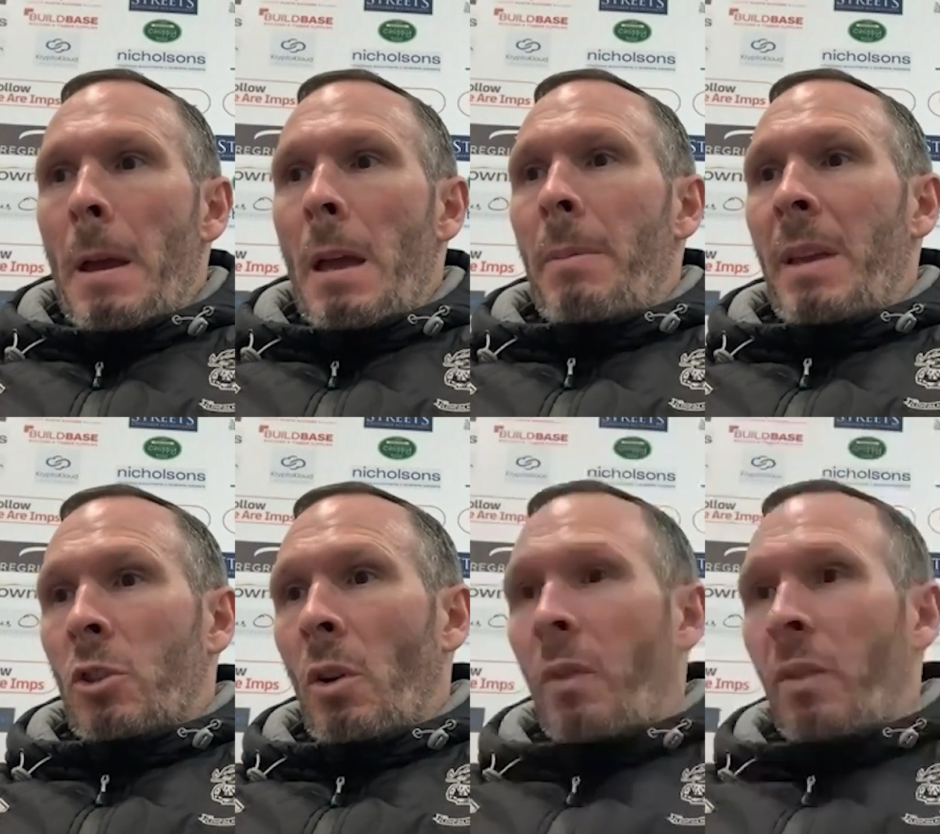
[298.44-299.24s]
It'll be
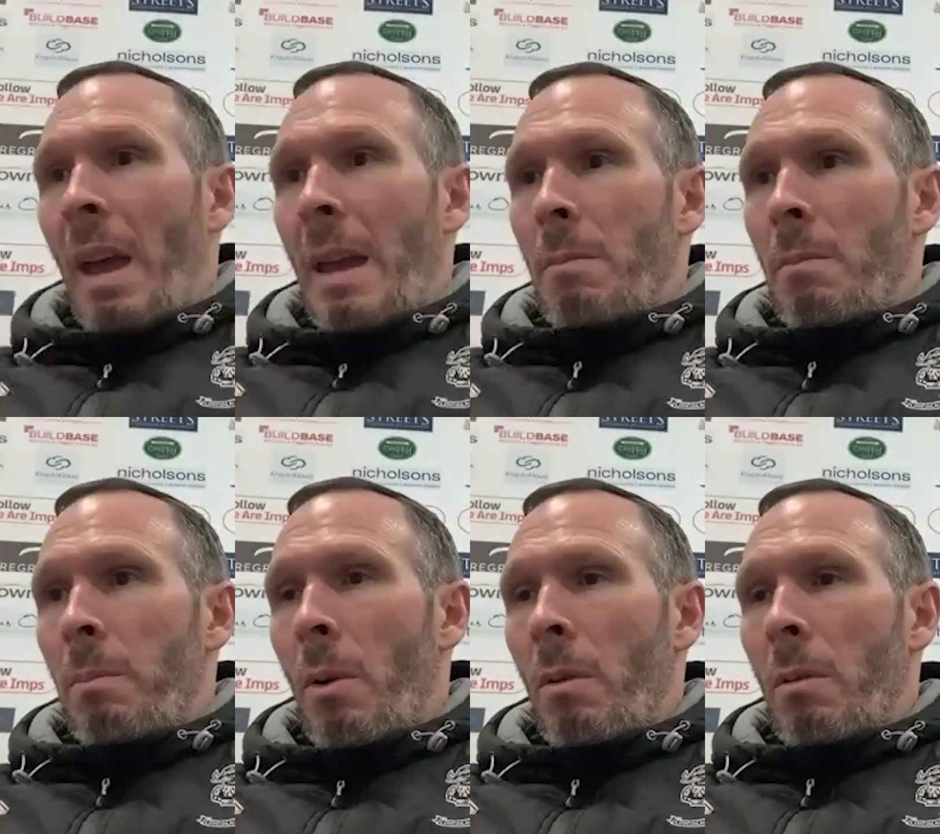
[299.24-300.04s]
a tough game,
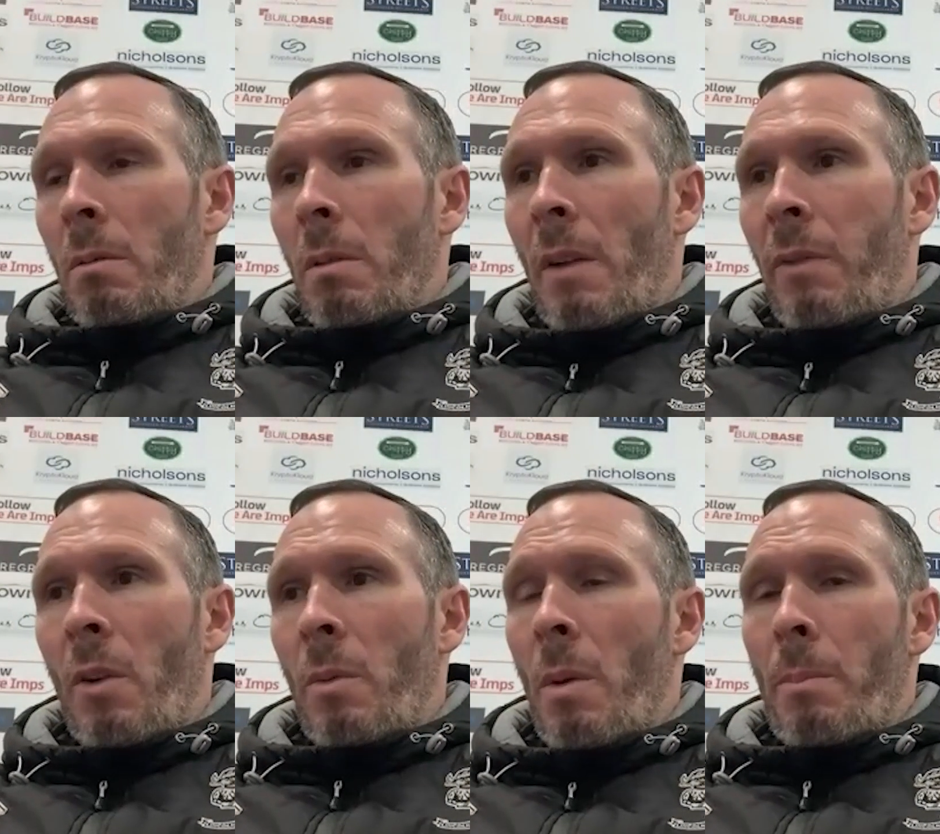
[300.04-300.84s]
but I
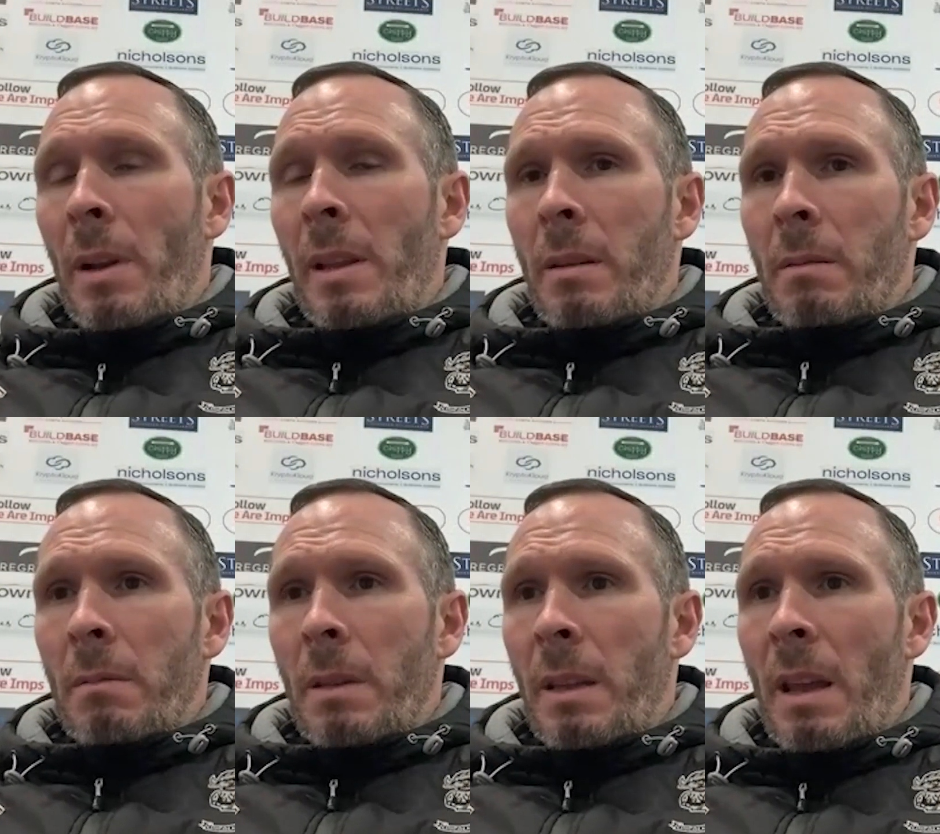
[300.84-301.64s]
thought we were brilliant
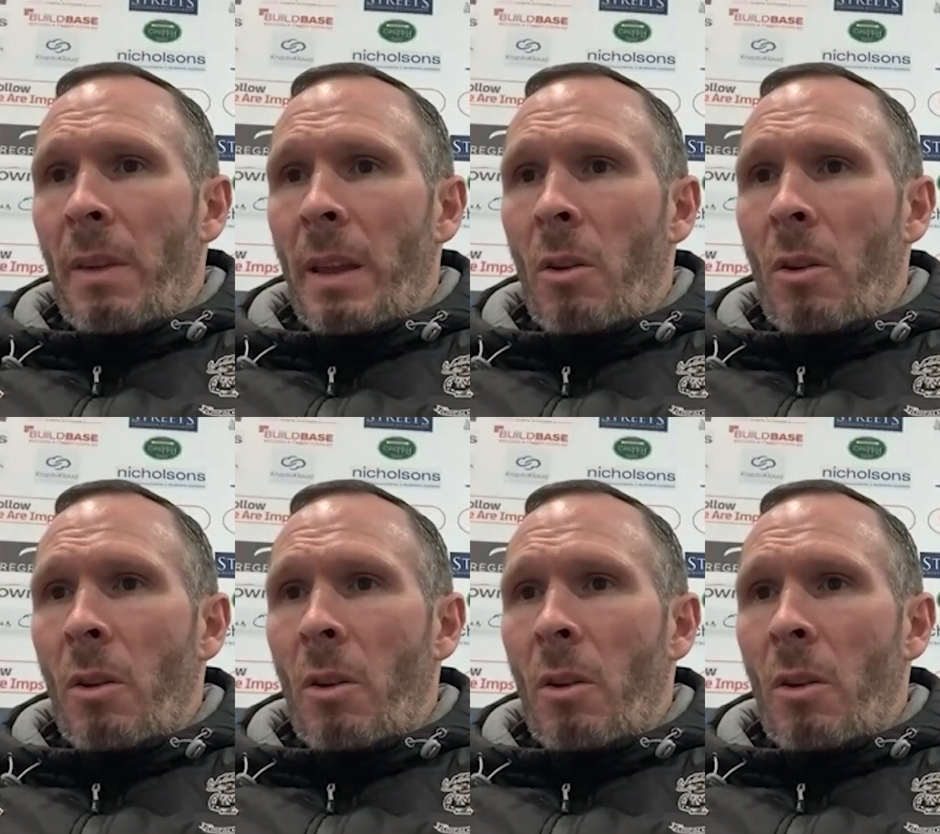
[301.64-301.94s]
in the FA